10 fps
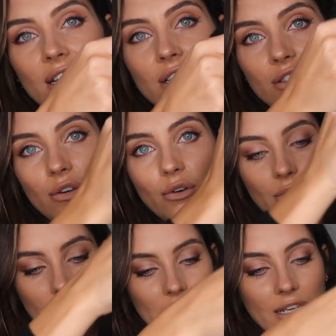
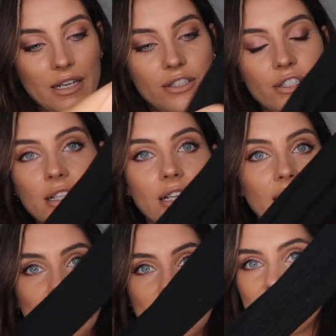So it is just
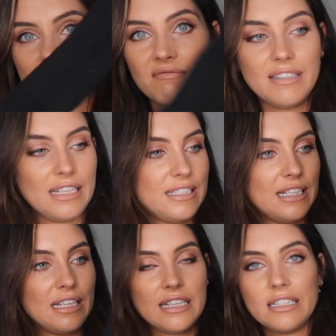like this
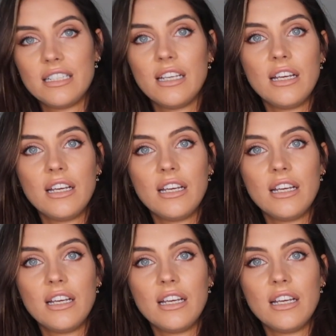knitted